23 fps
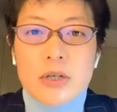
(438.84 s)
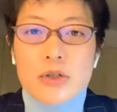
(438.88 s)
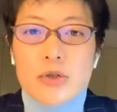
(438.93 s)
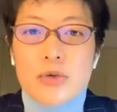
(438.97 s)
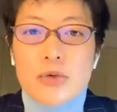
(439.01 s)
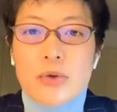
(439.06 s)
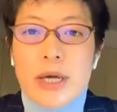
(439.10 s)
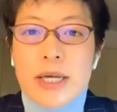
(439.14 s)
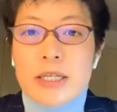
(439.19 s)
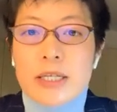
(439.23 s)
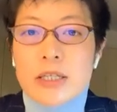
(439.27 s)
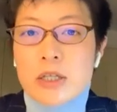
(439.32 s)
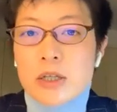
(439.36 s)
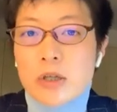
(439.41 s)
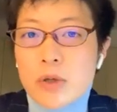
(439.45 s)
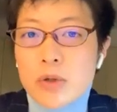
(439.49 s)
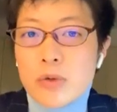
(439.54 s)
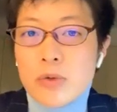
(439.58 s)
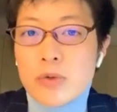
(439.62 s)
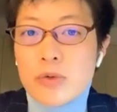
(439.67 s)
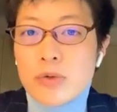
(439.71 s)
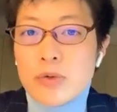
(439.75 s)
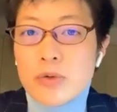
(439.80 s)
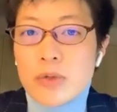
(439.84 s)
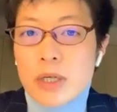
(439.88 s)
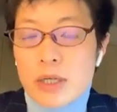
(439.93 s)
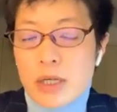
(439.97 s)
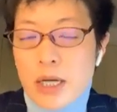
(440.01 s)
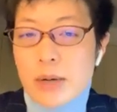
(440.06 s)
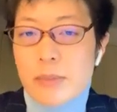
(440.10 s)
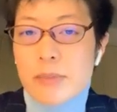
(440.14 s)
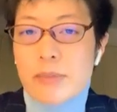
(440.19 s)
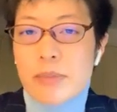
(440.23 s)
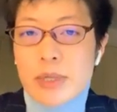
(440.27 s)
to exclude
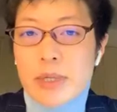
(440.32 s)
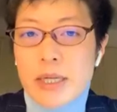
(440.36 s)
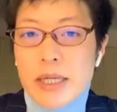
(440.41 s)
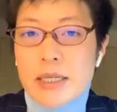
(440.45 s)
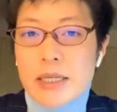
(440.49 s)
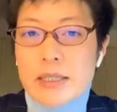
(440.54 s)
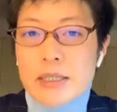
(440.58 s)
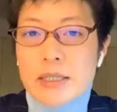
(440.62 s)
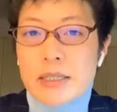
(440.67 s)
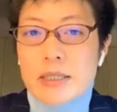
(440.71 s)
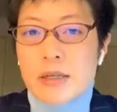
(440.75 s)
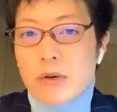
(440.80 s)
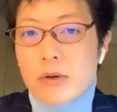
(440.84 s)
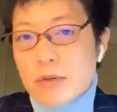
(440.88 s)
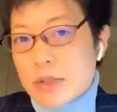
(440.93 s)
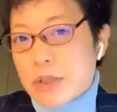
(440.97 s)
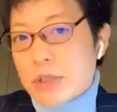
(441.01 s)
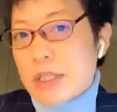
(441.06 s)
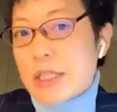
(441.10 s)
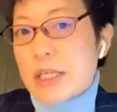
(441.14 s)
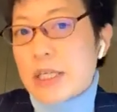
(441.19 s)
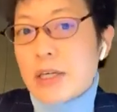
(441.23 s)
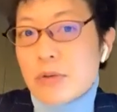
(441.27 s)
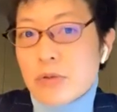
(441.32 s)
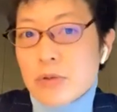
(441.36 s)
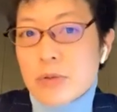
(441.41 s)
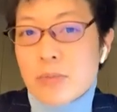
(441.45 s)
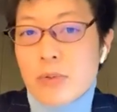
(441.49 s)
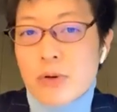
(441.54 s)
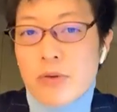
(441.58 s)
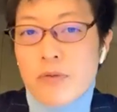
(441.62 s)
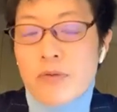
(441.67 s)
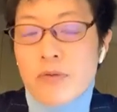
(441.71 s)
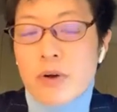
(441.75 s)
companies or tilt
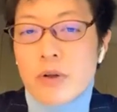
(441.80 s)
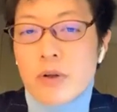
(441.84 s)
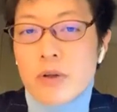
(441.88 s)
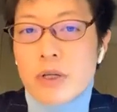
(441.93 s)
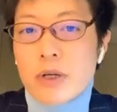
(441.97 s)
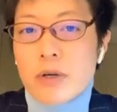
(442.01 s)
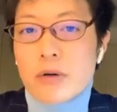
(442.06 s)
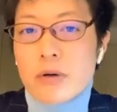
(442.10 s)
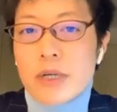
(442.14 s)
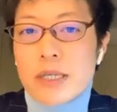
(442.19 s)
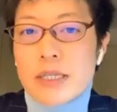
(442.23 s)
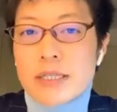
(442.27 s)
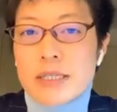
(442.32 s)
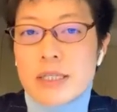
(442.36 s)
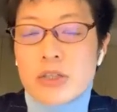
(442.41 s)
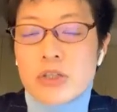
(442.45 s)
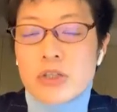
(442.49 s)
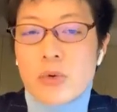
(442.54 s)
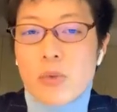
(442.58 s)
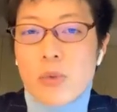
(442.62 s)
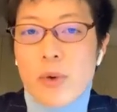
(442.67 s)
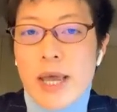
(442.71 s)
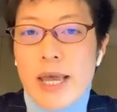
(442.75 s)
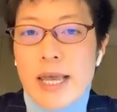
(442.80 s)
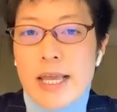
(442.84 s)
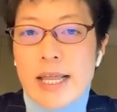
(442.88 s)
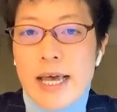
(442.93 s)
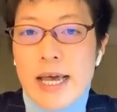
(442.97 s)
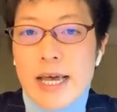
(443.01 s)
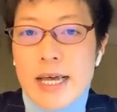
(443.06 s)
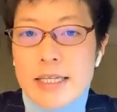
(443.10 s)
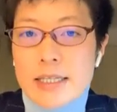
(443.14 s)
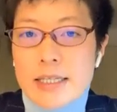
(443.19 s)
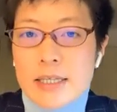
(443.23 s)
portfolio in such a way
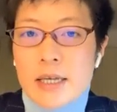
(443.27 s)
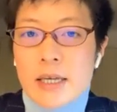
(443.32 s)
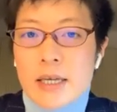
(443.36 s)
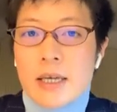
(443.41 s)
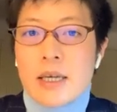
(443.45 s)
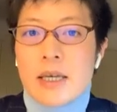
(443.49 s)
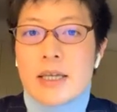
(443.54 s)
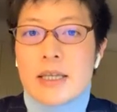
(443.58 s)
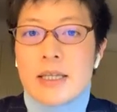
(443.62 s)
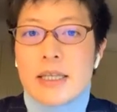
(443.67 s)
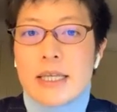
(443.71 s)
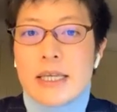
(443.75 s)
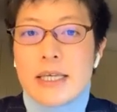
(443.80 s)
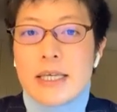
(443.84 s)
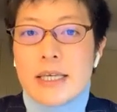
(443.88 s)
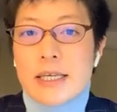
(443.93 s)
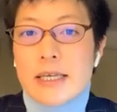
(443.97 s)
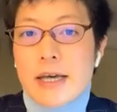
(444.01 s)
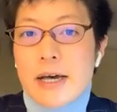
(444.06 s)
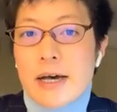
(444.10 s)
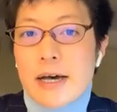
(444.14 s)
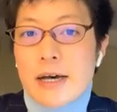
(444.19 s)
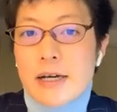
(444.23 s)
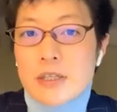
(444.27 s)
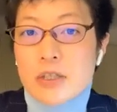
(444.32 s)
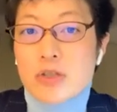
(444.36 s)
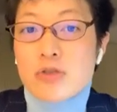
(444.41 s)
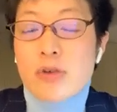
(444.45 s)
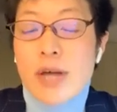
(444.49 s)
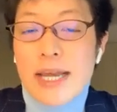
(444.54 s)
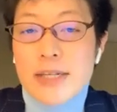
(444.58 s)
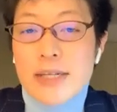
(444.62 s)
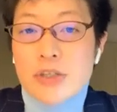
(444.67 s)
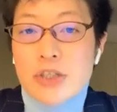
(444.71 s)
that the
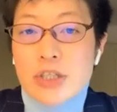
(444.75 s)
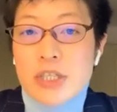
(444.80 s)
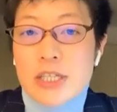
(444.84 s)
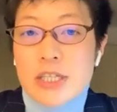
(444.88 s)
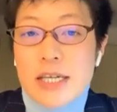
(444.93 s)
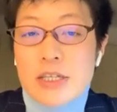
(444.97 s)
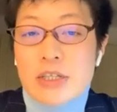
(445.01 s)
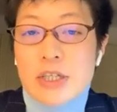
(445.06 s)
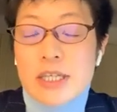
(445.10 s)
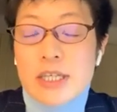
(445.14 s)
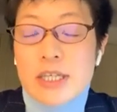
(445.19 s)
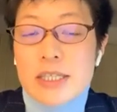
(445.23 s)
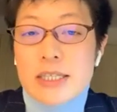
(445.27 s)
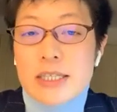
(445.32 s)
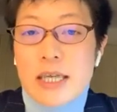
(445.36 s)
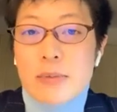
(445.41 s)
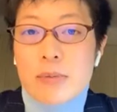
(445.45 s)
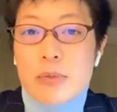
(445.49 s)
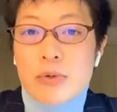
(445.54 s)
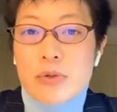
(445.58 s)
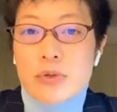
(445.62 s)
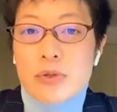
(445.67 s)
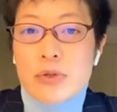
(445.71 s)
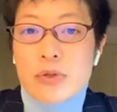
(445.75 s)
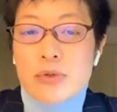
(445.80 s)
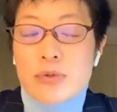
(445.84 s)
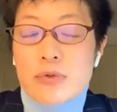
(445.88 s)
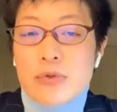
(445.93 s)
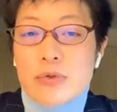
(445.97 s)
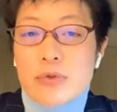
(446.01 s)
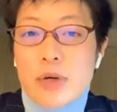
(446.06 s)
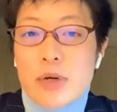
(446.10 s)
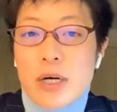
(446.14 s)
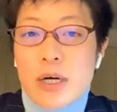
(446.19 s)
strategy actually is able
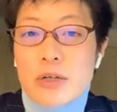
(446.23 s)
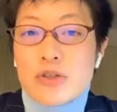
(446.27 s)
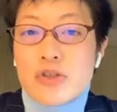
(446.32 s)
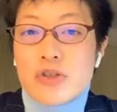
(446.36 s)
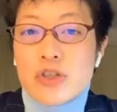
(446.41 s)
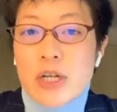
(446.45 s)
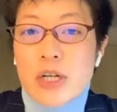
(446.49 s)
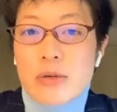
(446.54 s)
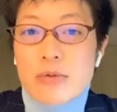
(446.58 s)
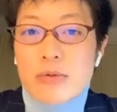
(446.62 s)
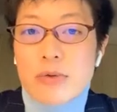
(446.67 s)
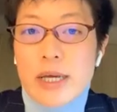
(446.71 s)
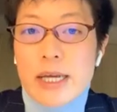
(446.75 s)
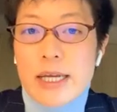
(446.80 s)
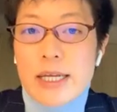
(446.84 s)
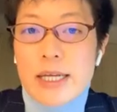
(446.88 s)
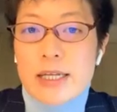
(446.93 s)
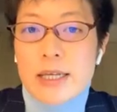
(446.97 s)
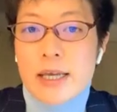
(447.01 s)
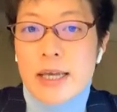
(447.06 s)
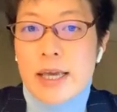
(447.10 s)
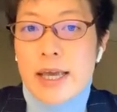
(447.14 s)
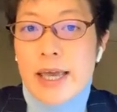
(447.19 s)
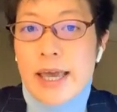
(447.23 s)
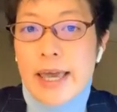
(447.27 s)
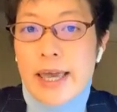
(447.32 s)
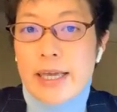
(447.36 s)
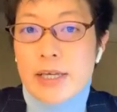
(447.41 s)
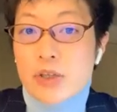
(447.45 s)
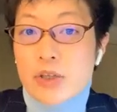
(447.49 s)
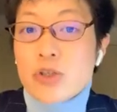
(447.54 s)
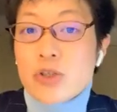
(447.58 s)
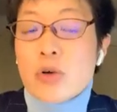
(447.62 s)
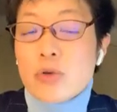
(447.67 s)
to generate
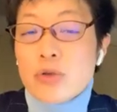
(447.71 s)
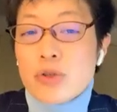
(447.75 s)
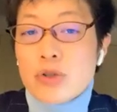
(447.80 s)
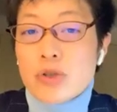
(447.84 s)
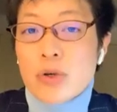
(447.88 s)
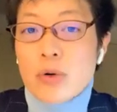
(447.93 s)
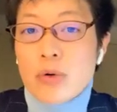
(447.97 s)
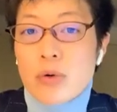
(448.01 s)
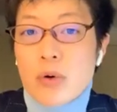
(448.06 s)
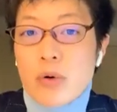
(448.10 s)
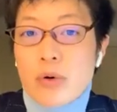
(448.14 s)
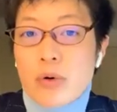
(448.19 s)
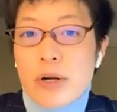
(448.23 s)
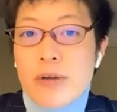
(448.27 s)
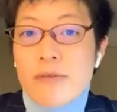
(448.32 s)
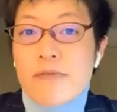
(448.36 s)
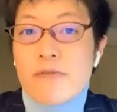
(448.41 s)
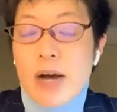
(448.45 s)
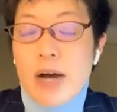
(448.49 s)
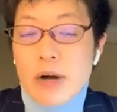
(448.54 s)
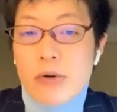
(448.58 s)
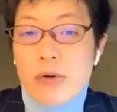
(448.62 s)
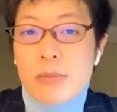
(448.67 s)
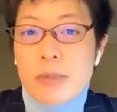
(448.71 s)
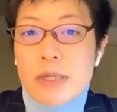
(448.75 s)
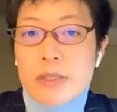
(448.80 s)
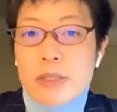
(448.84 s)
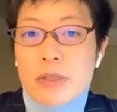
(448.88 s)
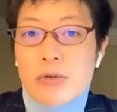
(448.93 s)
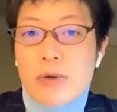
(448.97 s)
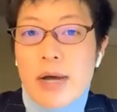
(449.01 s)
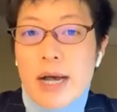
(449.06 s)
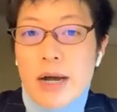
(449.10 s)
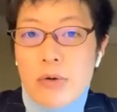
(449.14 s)
a social or
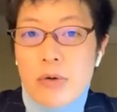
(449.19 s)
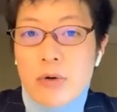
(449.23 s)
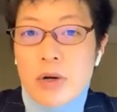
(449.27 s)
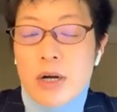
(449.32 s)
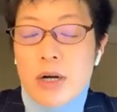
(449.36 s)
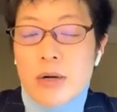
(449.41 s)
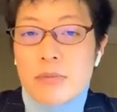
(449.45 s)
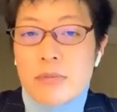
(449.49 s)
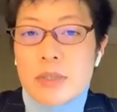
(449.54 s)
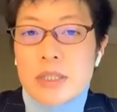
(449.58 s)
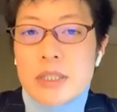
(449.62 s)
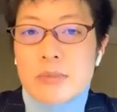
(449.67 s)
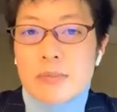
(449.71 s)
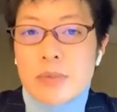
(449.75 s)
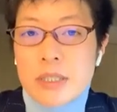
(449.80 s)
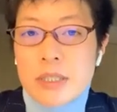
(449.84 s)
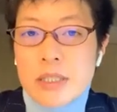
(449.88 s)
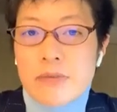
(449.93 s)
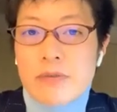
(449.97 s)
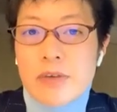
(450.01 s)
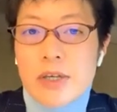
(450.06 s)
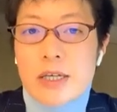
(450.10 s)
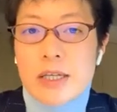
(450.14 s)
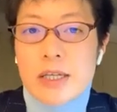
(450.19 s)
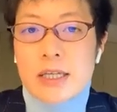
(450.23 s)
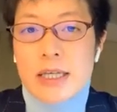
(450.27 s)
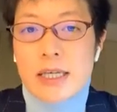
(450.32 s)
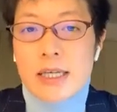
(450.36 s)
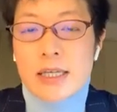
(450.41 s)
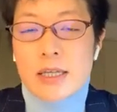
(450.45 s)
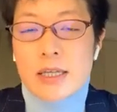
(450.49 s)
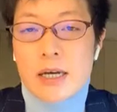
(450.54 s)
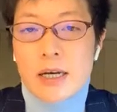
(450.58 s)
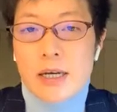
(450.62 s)
environmental outcome,
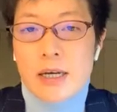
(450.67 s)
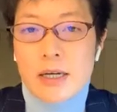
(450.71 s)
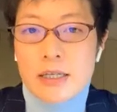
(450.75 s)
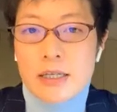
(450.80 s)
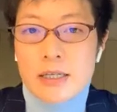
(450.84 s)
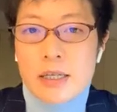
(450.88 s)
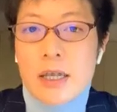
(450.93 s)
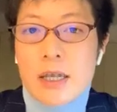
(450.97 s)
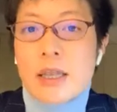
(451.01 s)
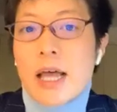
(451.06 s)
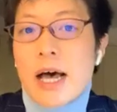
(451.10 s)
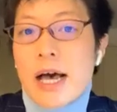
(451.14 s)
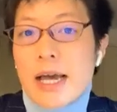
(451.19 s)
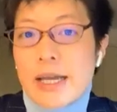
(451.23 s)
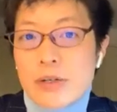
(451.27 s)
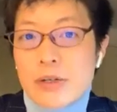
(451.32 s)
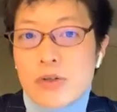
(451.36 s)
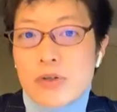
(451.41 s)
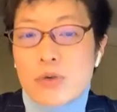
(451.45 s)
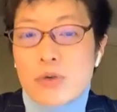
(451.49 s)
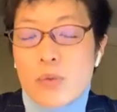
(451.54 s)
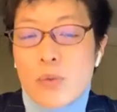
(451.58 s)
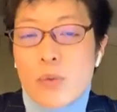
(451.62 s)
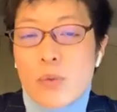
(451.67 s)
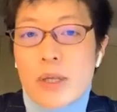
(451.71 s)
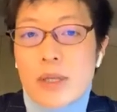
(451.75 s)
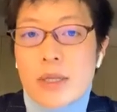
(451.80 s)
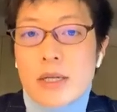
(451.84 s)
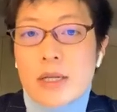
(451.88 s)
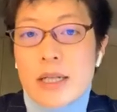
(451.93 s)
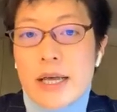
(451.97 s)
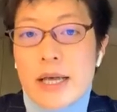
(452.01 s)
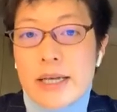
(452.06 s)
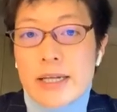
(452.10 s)
specifically aligned to what
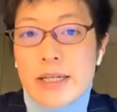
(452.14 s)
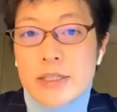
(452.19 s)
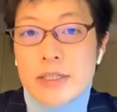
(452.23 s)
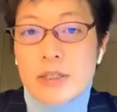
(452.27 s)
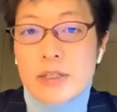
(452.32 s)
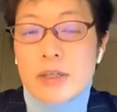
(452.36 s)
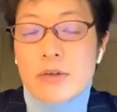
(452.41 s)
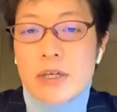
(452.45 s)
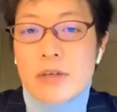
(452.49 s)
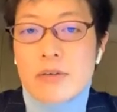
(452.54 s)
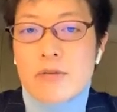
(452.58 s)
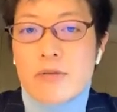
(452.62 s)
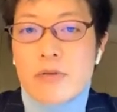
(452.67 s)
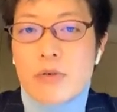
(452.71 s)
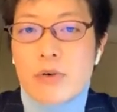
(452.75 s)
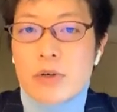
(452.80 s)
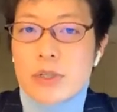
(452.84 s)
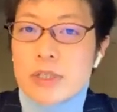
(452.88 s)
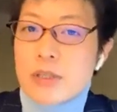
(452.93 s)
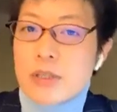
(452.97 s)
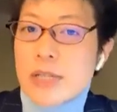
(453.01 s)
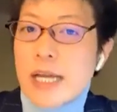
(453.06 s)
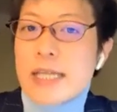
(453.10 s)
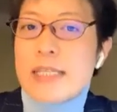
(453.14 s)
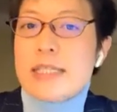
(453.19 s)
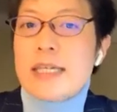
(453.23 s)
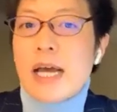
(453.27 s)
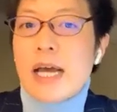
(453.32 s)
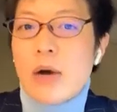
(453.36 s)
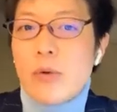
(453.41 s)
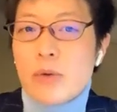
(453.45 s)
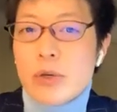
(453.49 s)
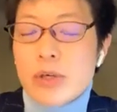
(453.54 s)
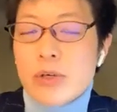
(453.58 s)
the client is looking for. So that's
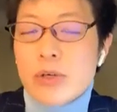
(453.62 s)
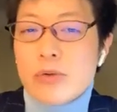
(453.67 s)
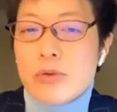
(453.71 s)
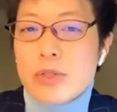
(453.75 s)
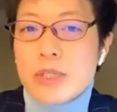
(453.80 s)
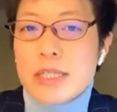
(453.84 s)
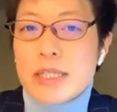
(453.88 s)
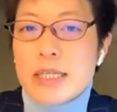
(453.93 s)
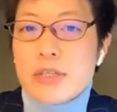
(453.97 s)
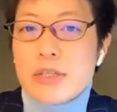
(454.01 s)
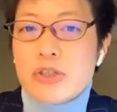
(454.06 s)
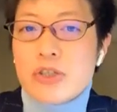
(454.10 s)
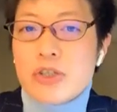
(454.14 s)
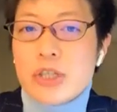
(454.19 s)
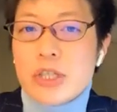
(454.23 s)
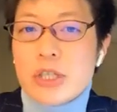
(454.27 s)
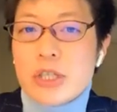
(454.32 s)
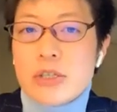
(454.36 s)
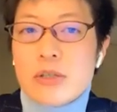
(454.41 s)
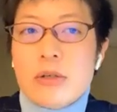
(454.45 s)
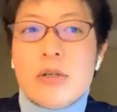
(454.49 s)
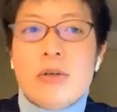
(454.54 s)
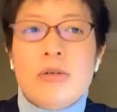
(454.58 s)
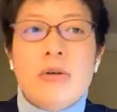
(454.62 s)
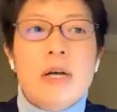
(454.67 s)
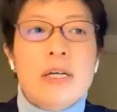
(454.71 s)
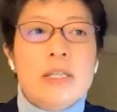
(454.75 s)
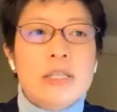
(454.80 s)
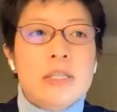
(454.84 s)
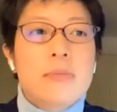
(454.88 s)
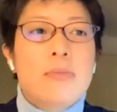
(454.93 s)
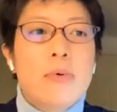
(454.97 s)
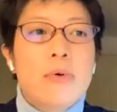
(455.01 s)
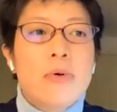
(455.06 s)
how we use ESG. So
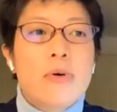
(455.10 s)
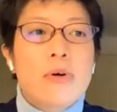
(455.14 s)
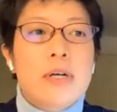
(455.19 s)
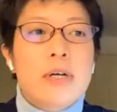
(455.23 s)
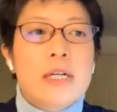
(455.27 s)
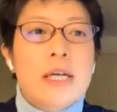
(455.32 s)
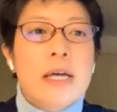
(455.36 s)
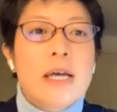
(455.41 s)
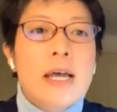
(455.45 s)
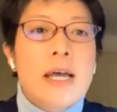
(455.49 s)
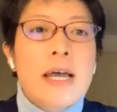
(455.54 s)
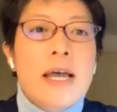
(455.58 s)
across the board,